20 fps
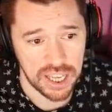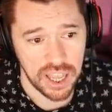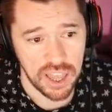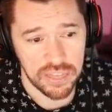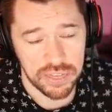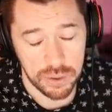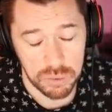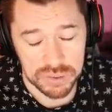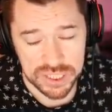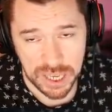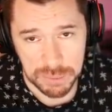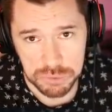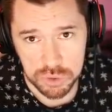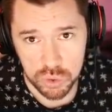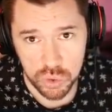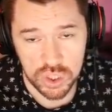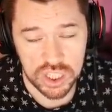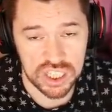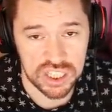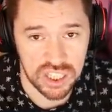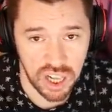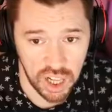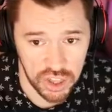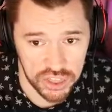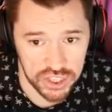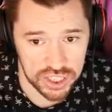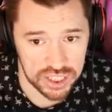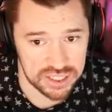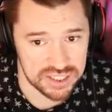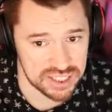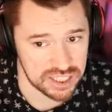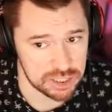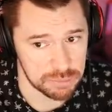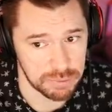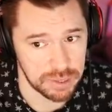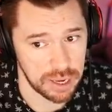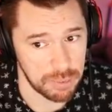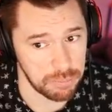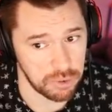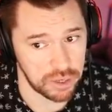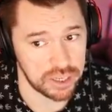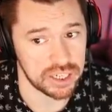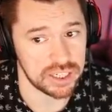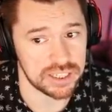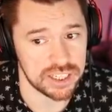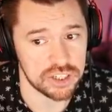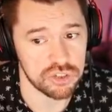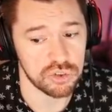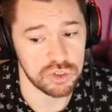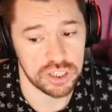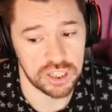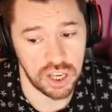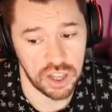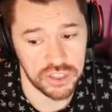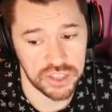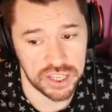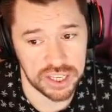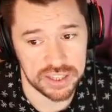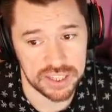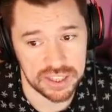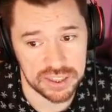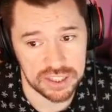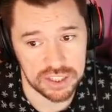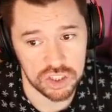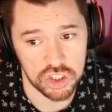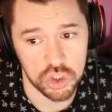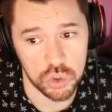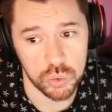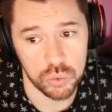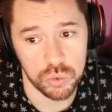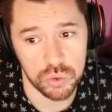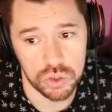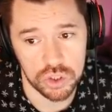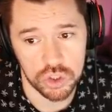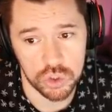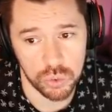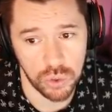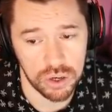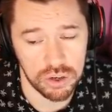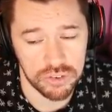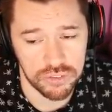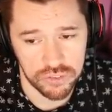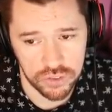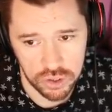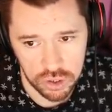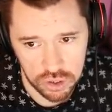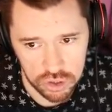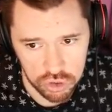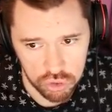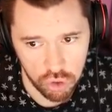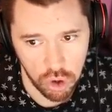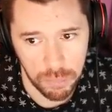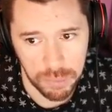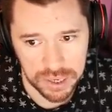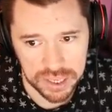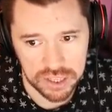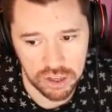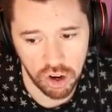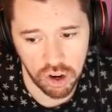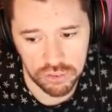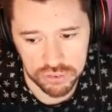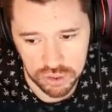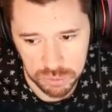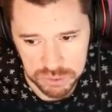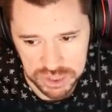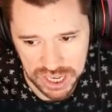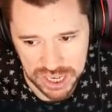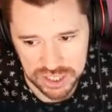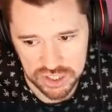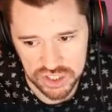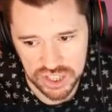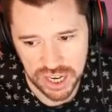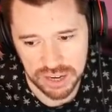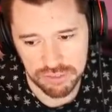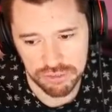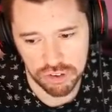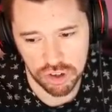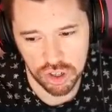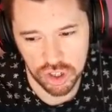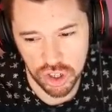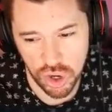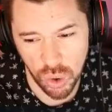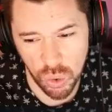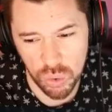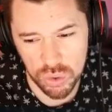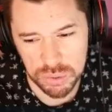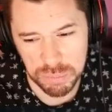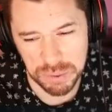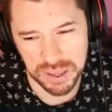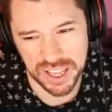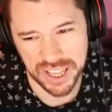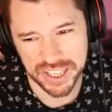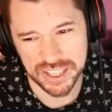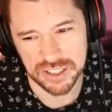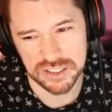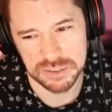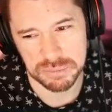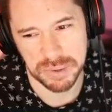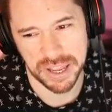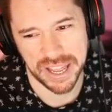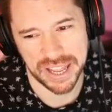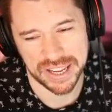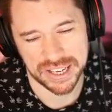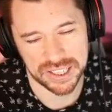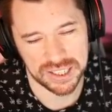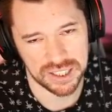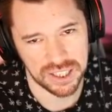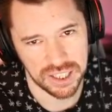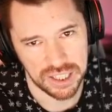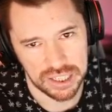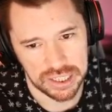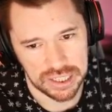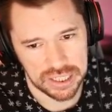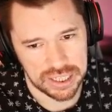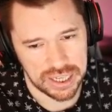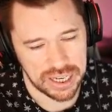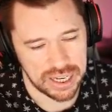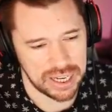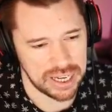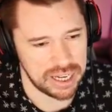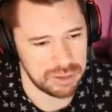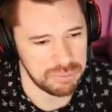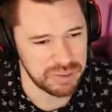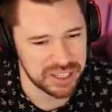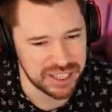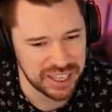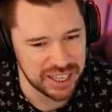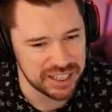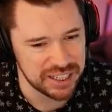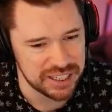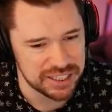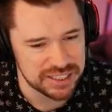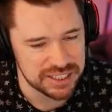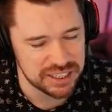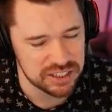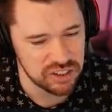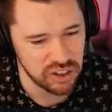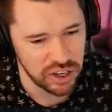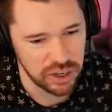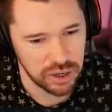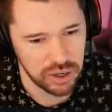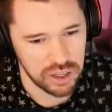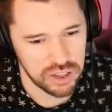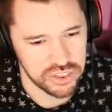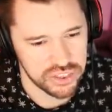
there was absolutely nothing at 6 p.m, like literally nothing. And then the Europa League halftime challenge came for a gold players pack. Again, it's like at